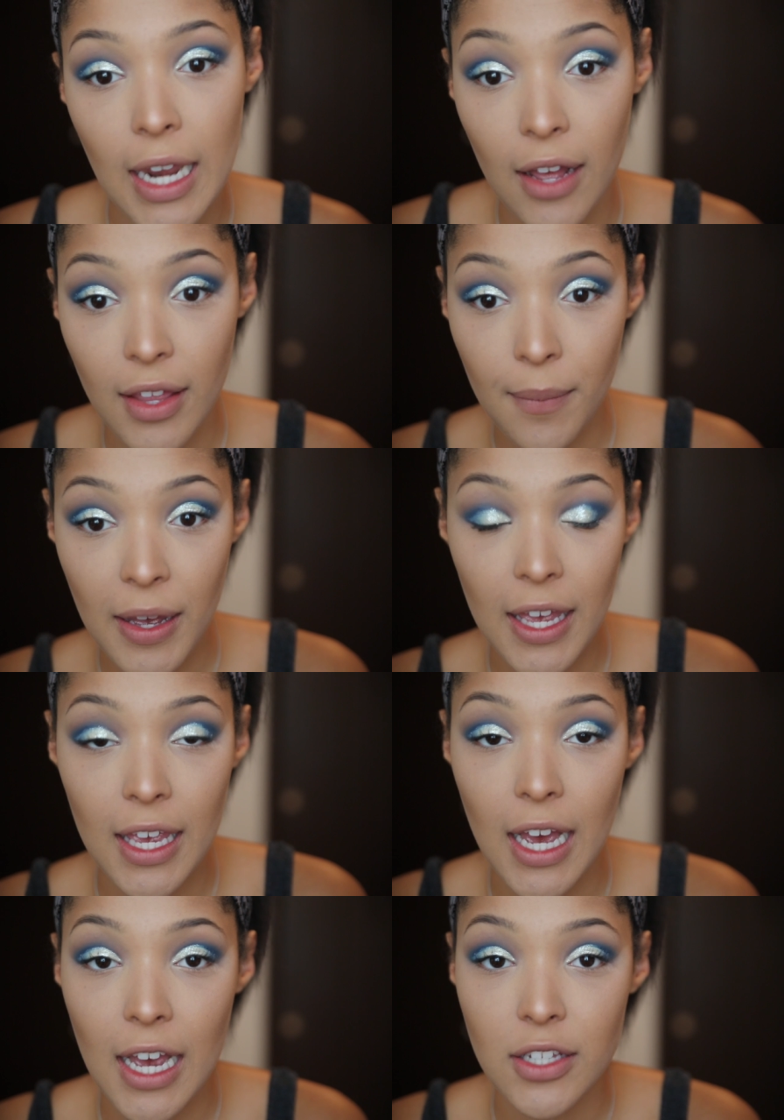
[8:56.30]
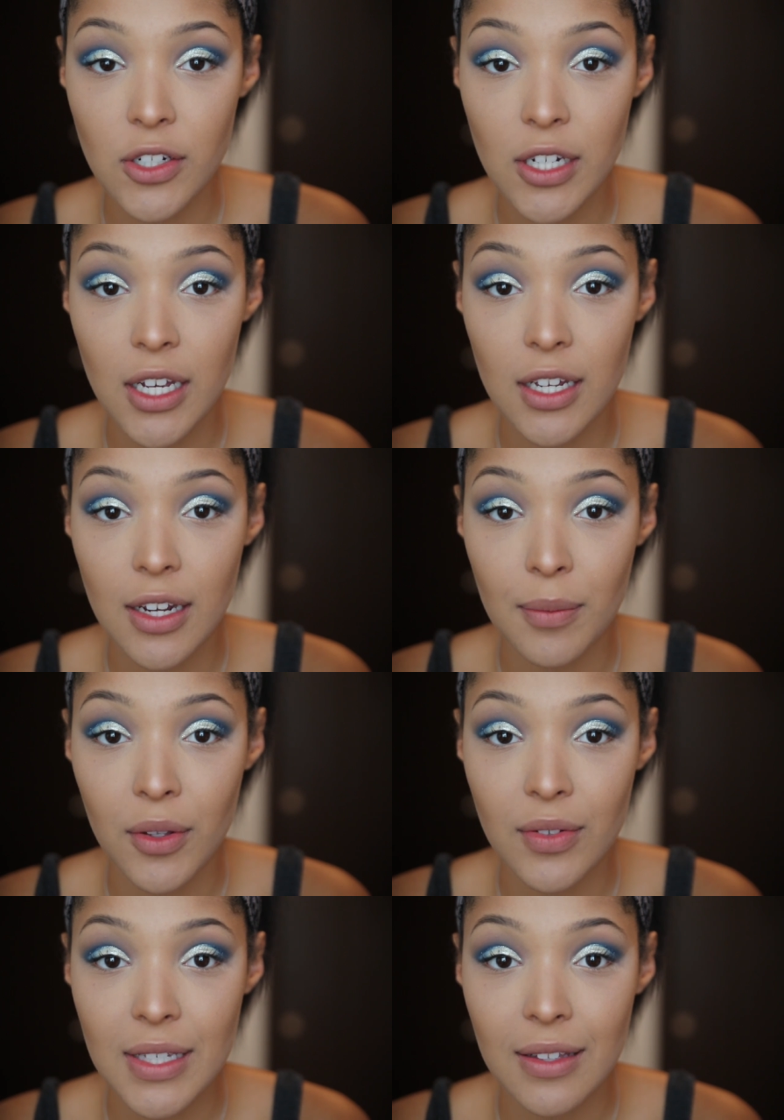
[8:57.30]
now that my eyes are done, I'm
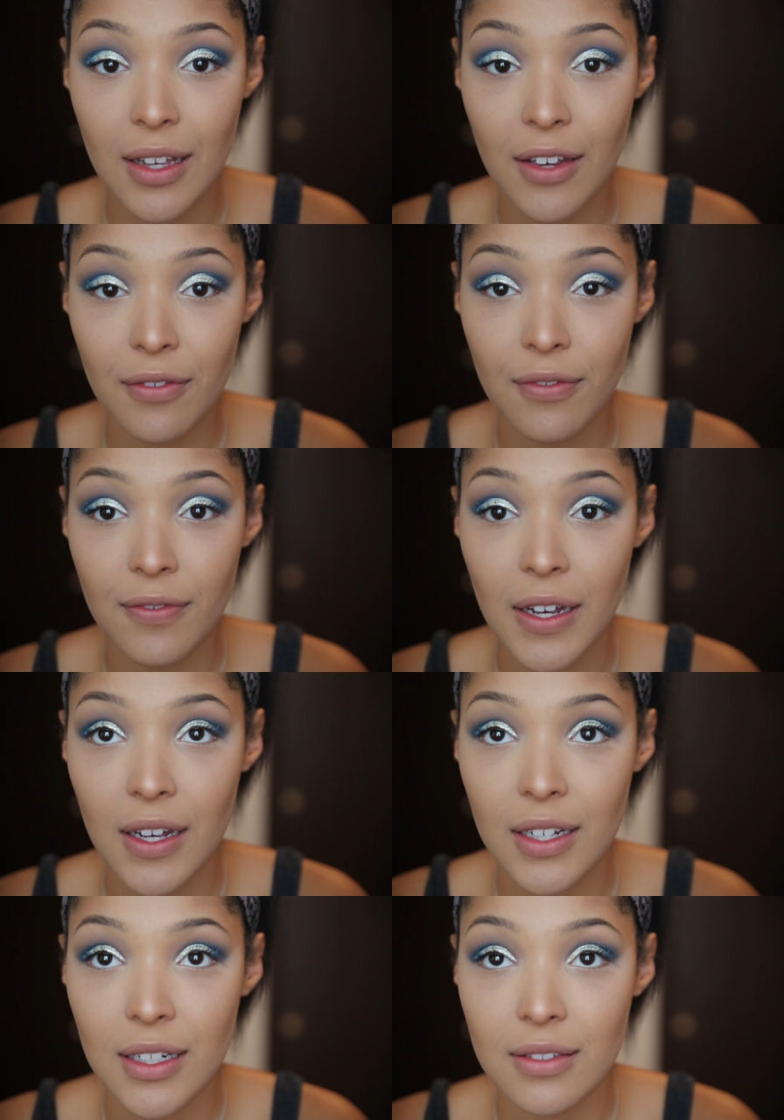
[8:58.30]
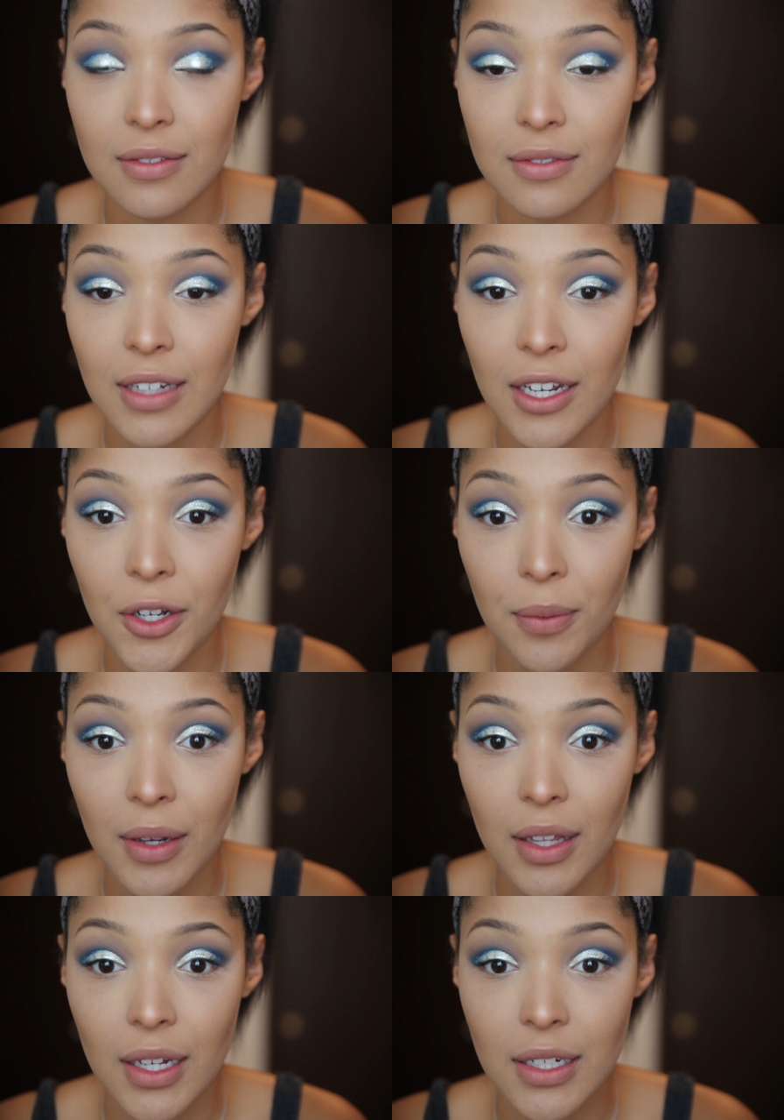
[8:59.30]
losing light. I hope
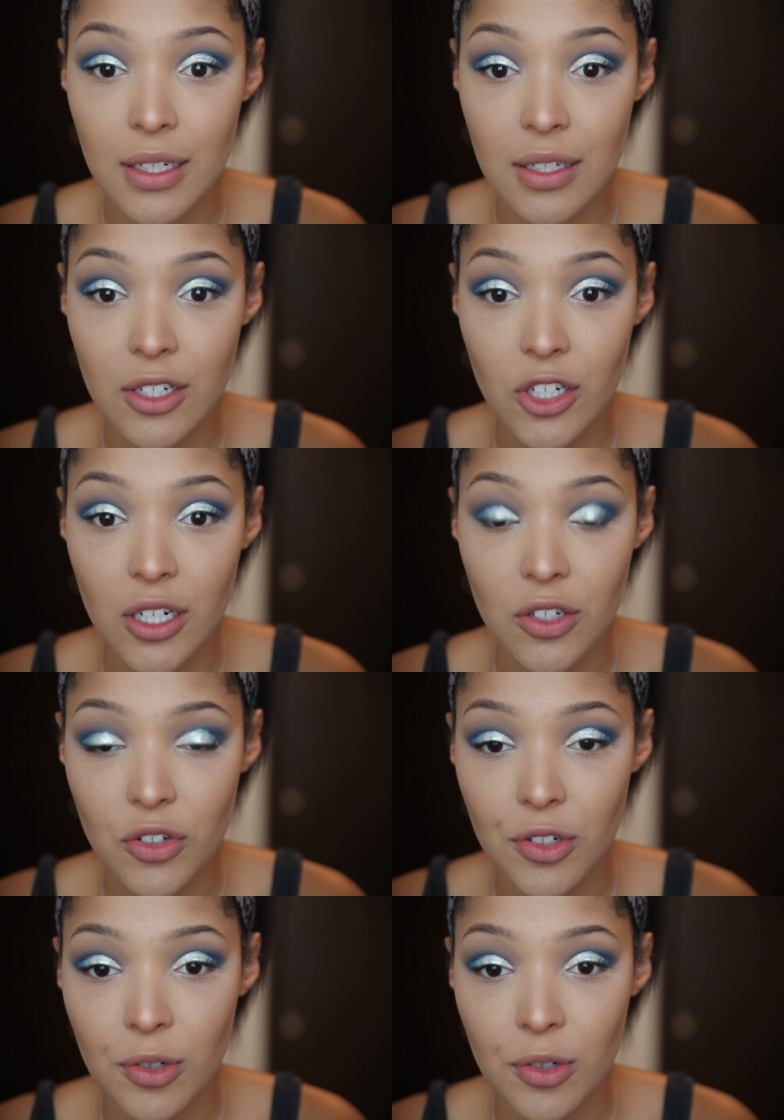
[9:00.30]
my lighting doesn't change